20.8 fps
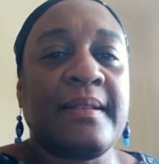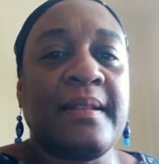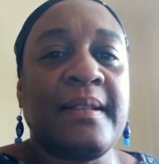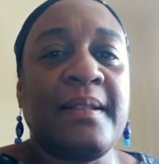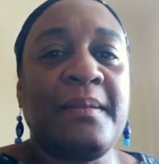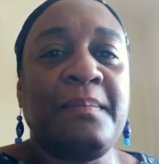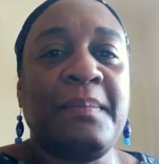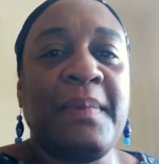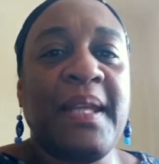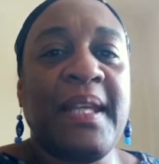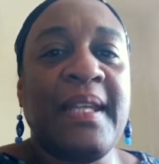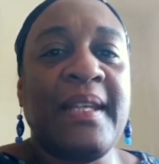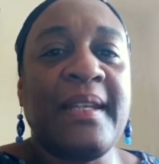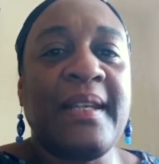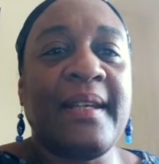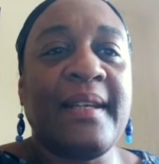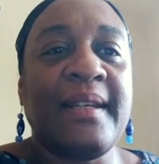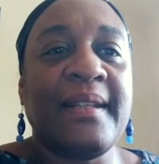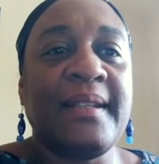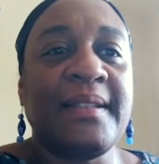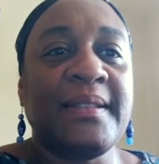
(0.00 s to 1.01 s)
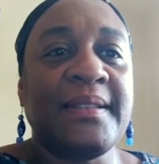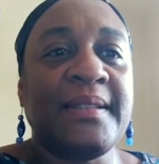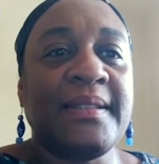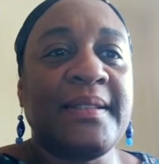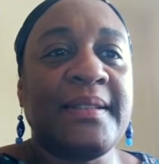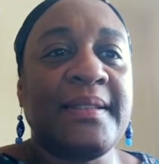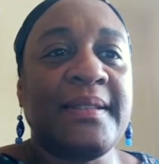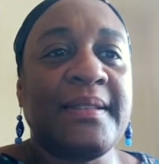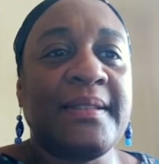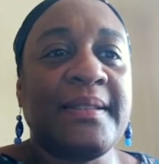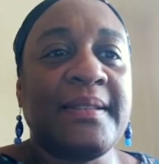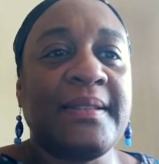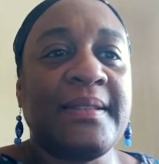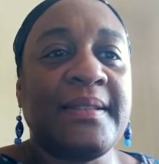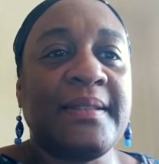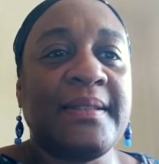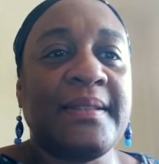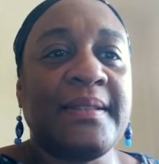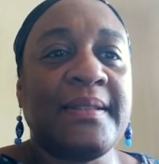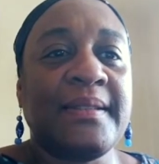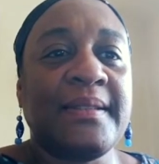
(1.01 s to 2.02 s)
and made art
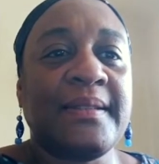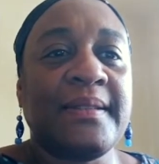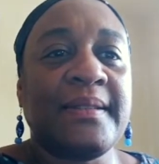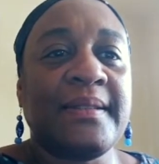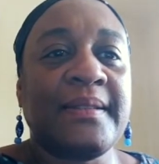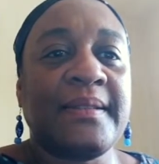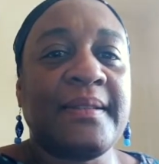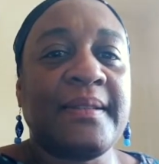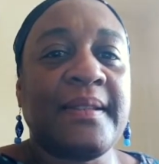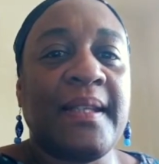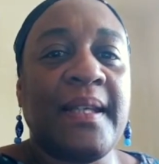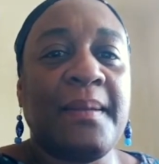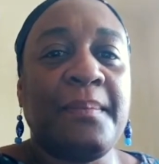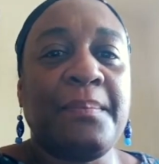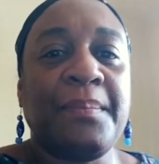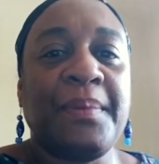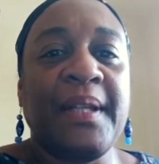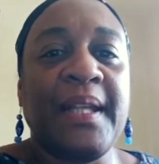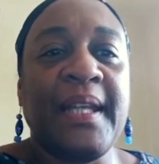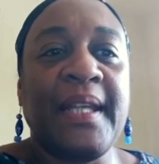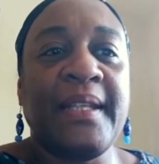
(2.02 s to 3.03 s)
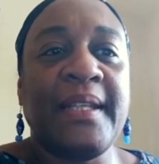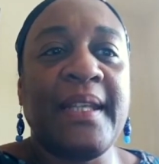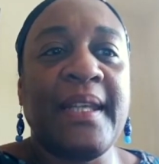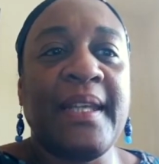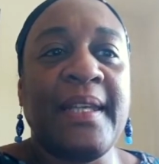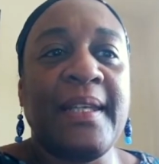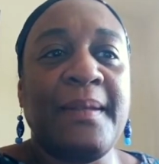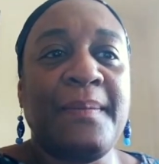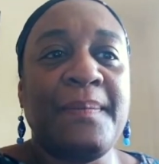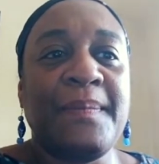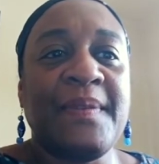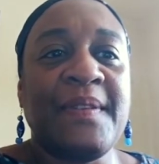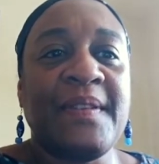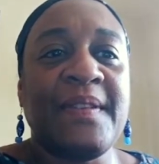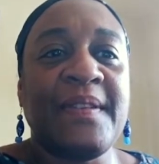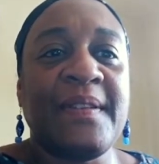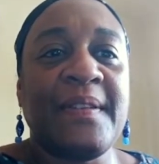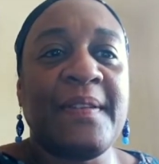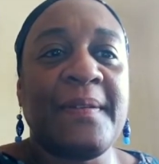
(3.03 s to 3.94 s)
and played games